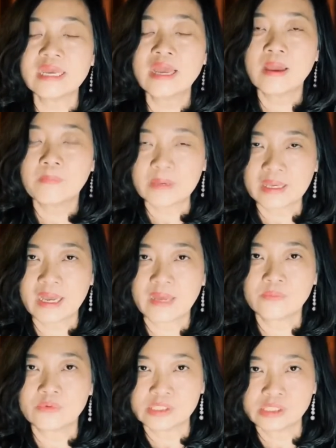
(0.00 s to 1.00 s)
become
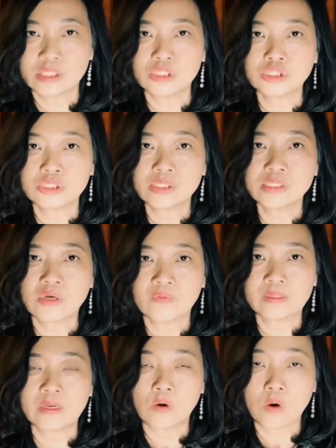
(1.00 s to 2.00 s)
researchers of their
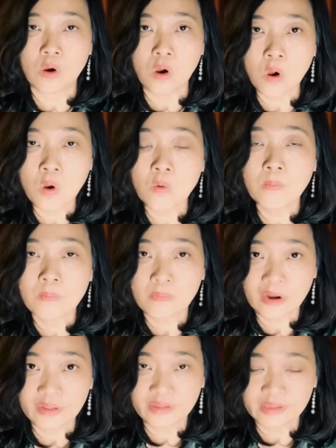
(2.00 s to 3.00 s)
own
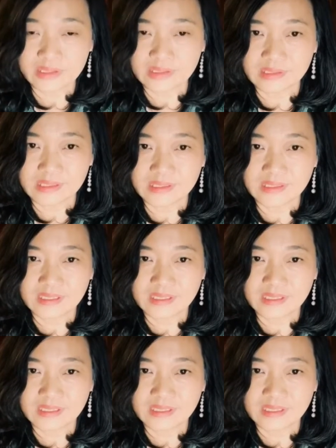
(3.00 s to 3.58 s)
practice.